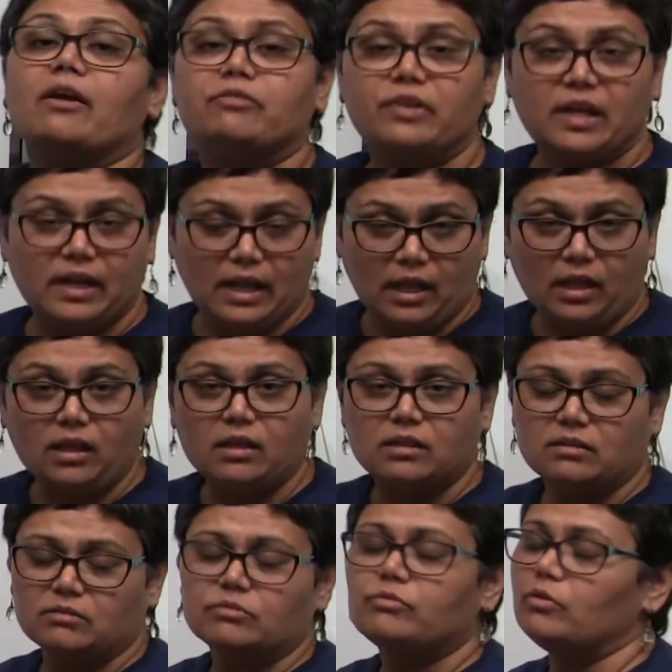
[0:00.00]
every day,
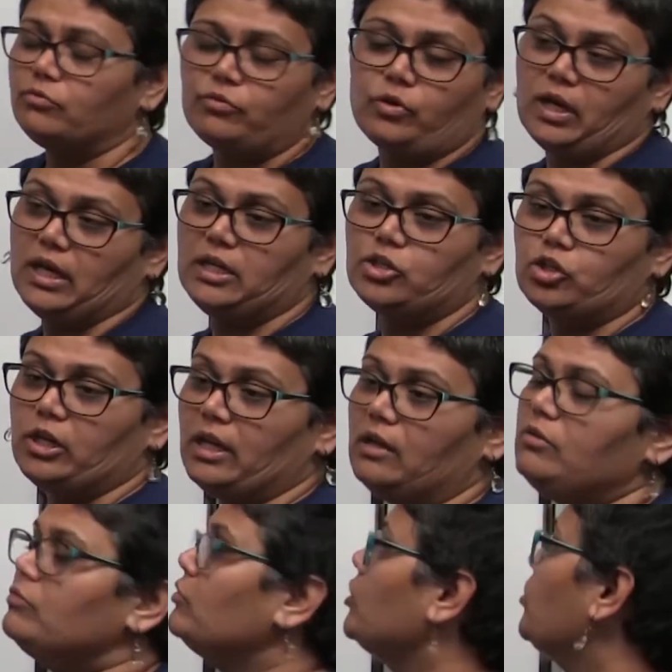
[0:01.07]
for each day for